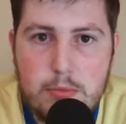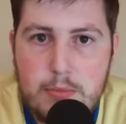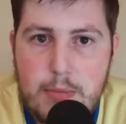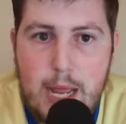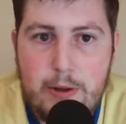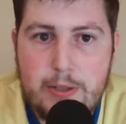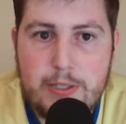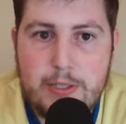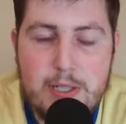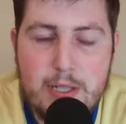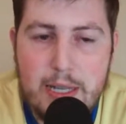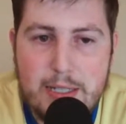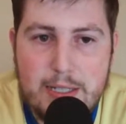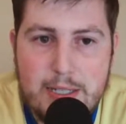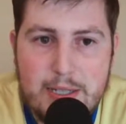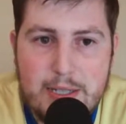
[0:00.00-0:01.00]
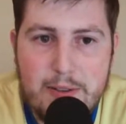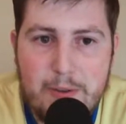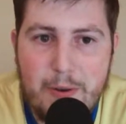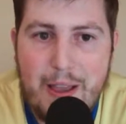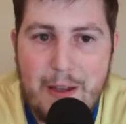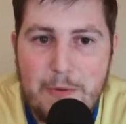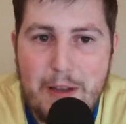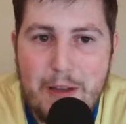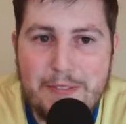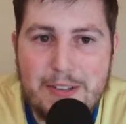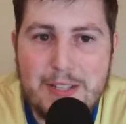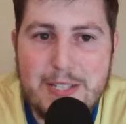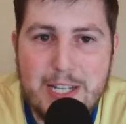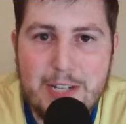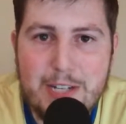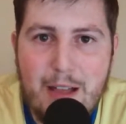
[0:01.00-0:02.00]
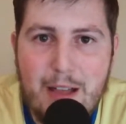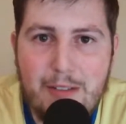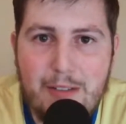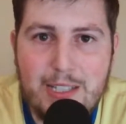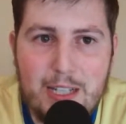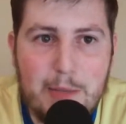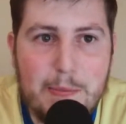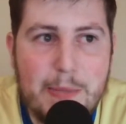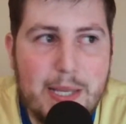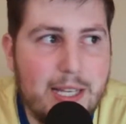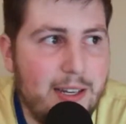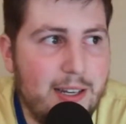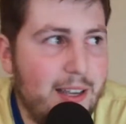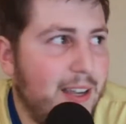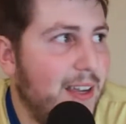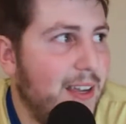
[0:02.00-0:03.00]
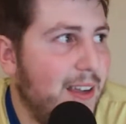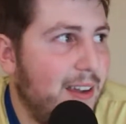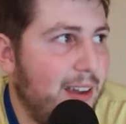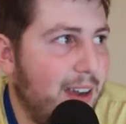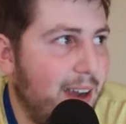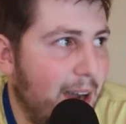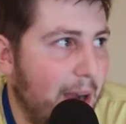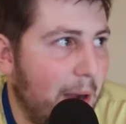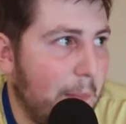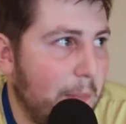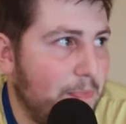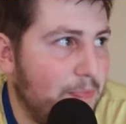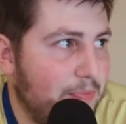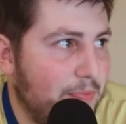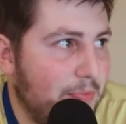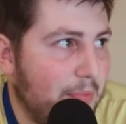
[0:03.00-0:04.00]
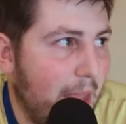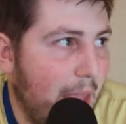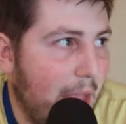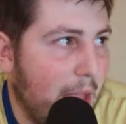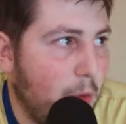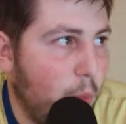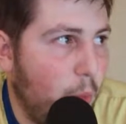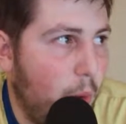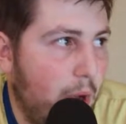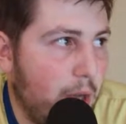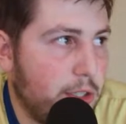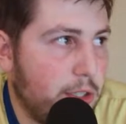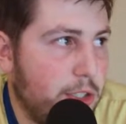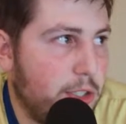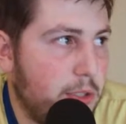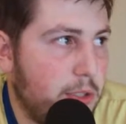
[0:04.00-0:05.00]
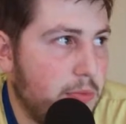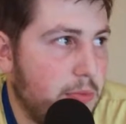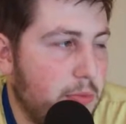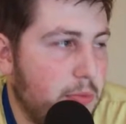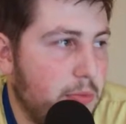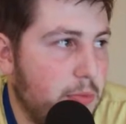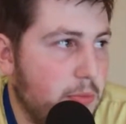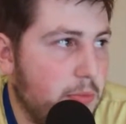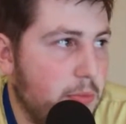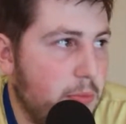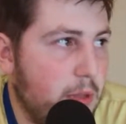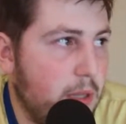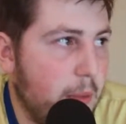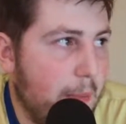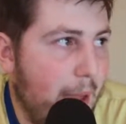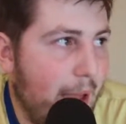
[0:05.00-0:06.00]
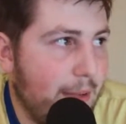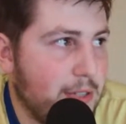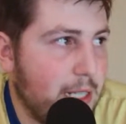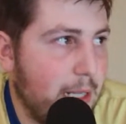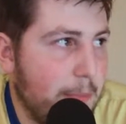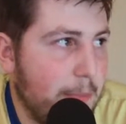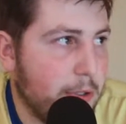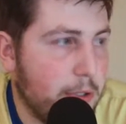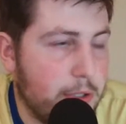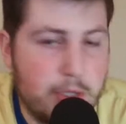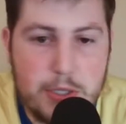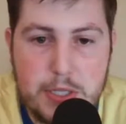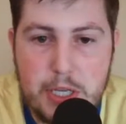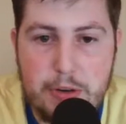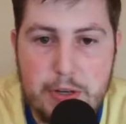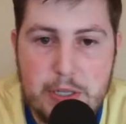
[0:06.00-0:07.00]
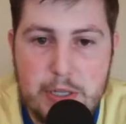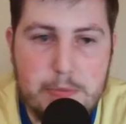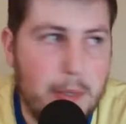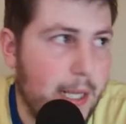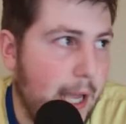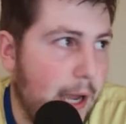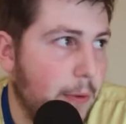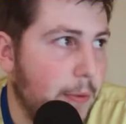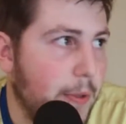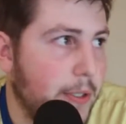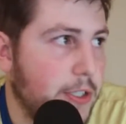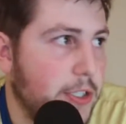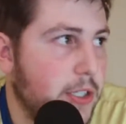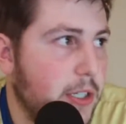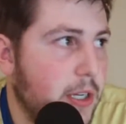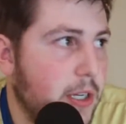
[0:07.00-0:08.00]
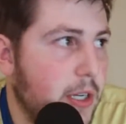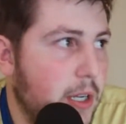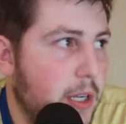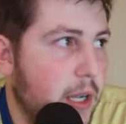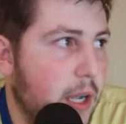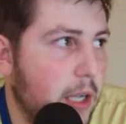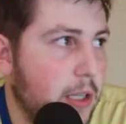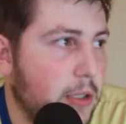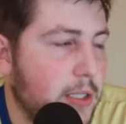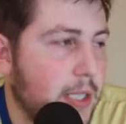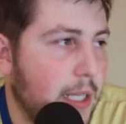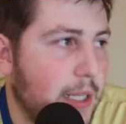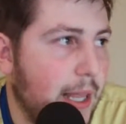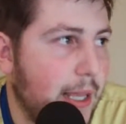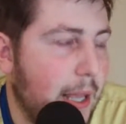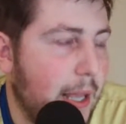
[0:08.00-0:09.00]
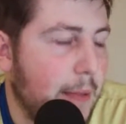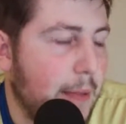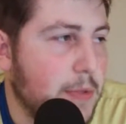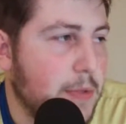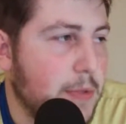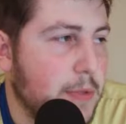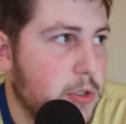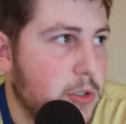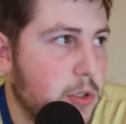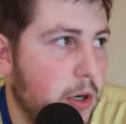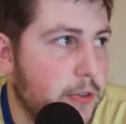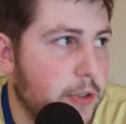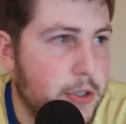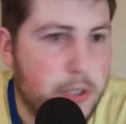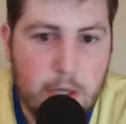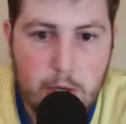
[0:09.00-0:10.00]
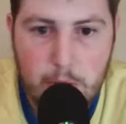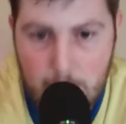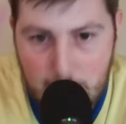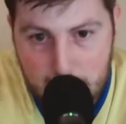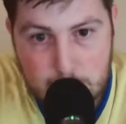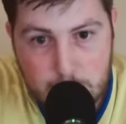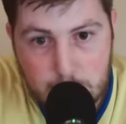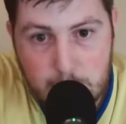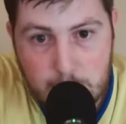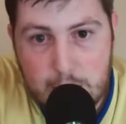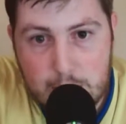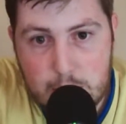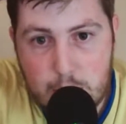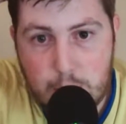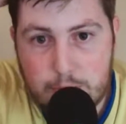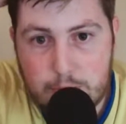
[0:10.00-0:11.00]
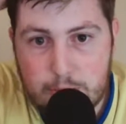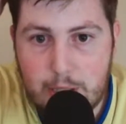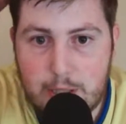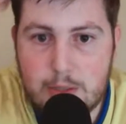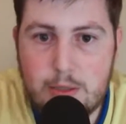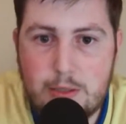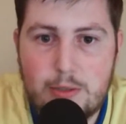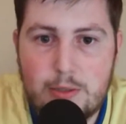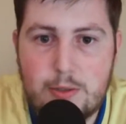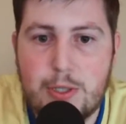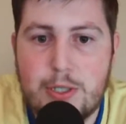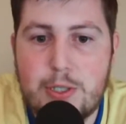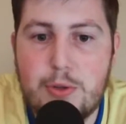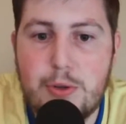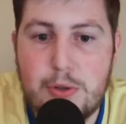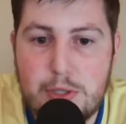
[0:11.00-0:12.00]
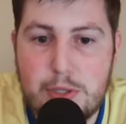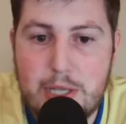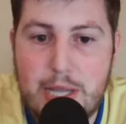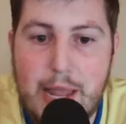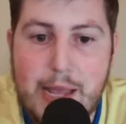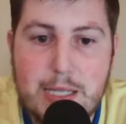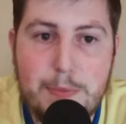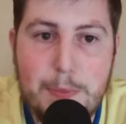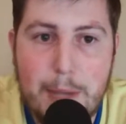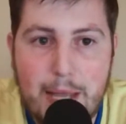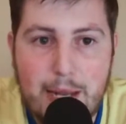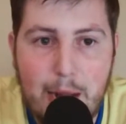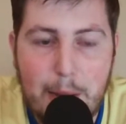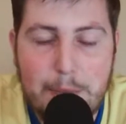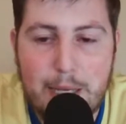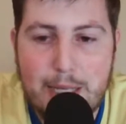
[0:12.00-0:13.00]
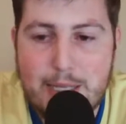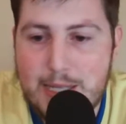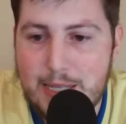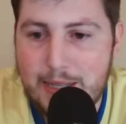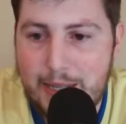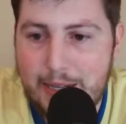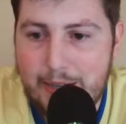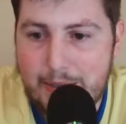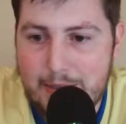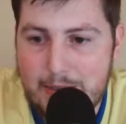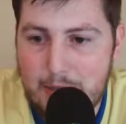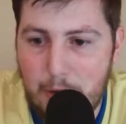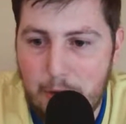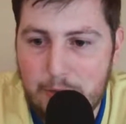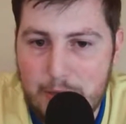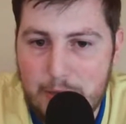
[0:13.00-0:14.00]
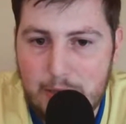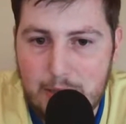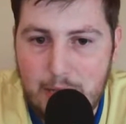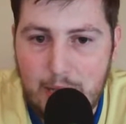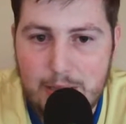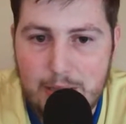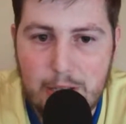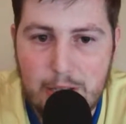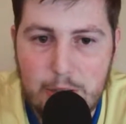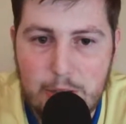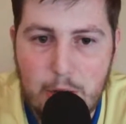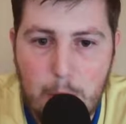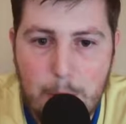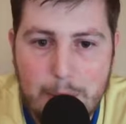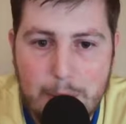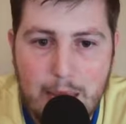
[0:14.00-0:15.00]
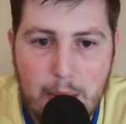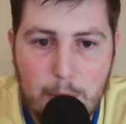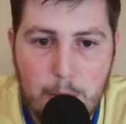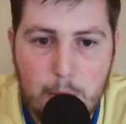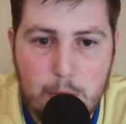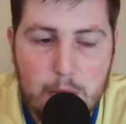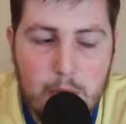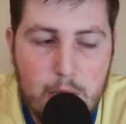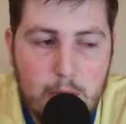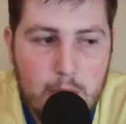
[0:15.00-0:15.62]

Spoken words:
now it's we have to sit around a little bit and watch the Mavs Clippers series play out, which it looks like that game's almost over. So as soon as that's over, or as soon as ESPN updates it that it's over, I'll let you know. But that won't